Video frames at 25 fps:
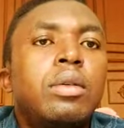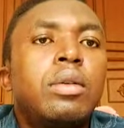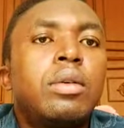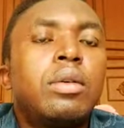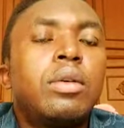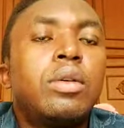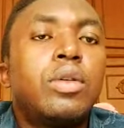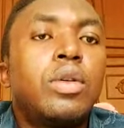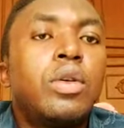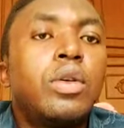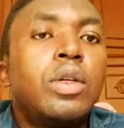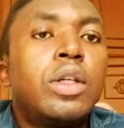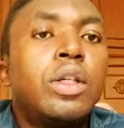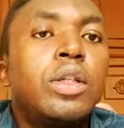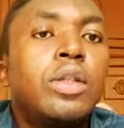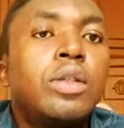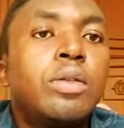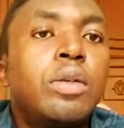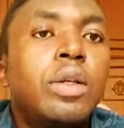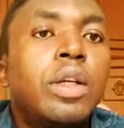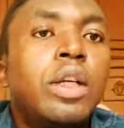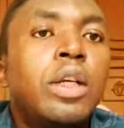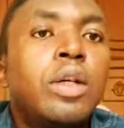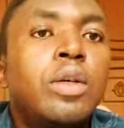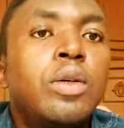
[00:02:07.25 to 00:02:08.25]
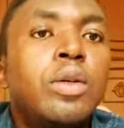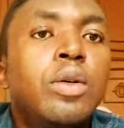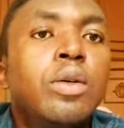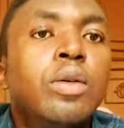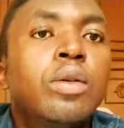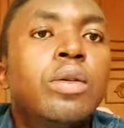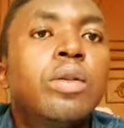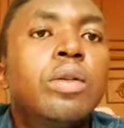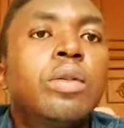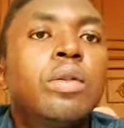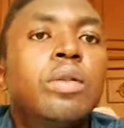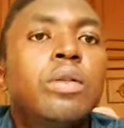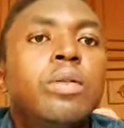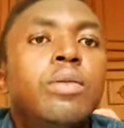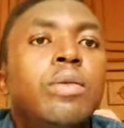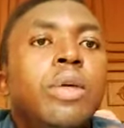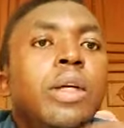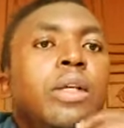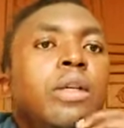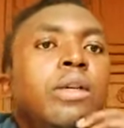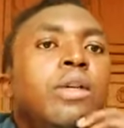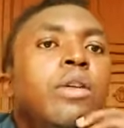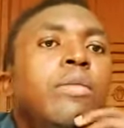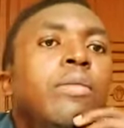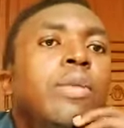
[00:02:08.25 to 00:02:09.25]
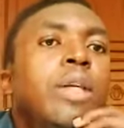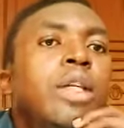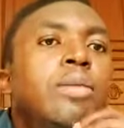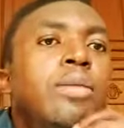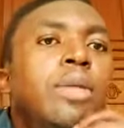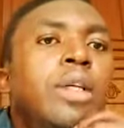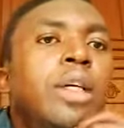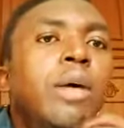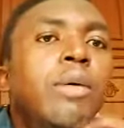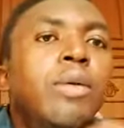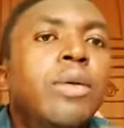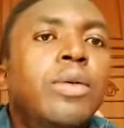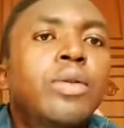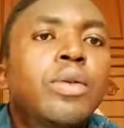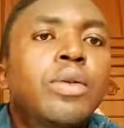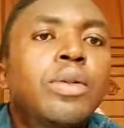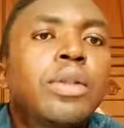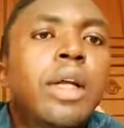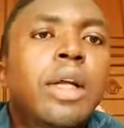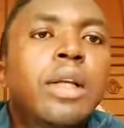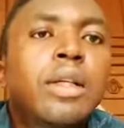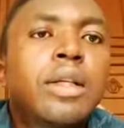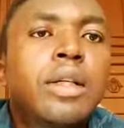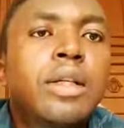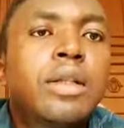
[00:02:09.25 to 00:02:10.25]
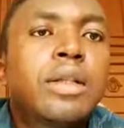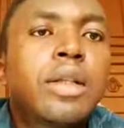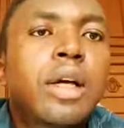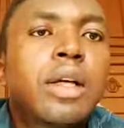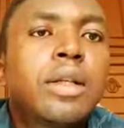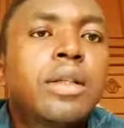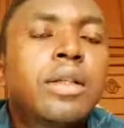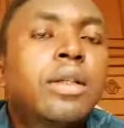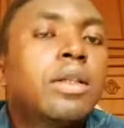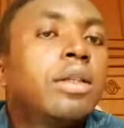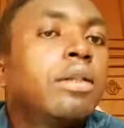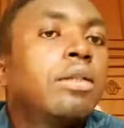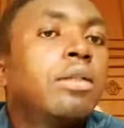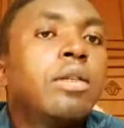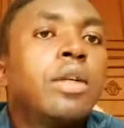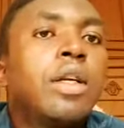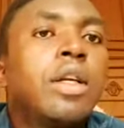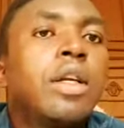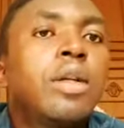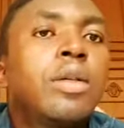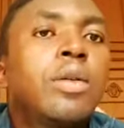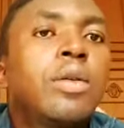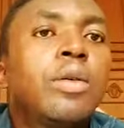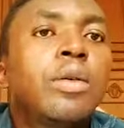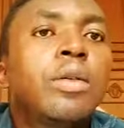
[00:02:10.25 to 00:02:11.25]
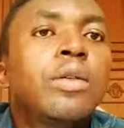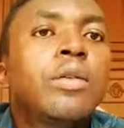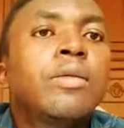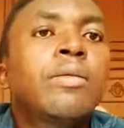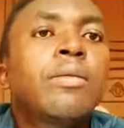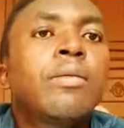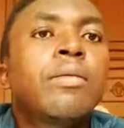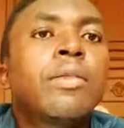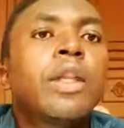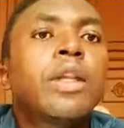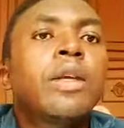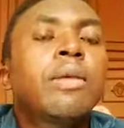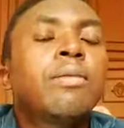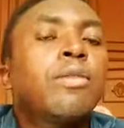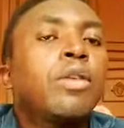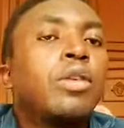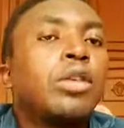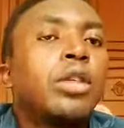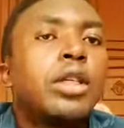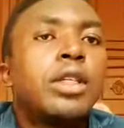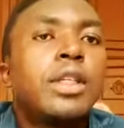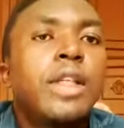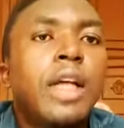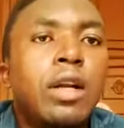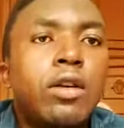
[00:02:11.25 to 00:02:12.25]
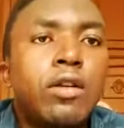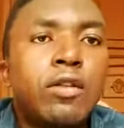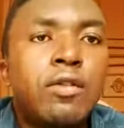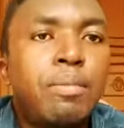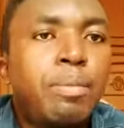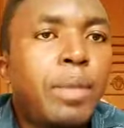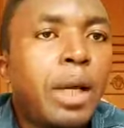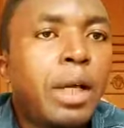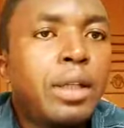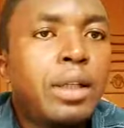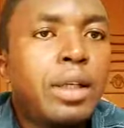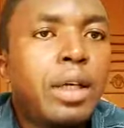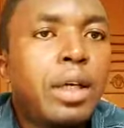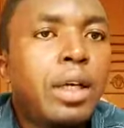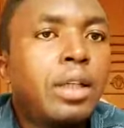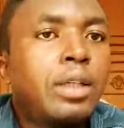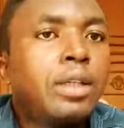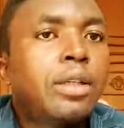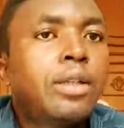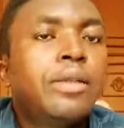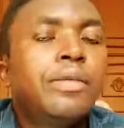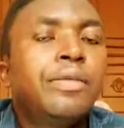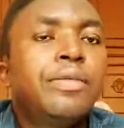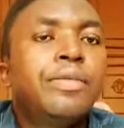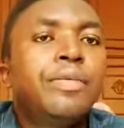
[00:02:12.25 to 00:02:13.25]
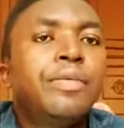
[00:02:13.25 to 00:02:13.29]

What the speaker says: although it's really good, when the government speaks about social distance, it's really good. But this kind of market,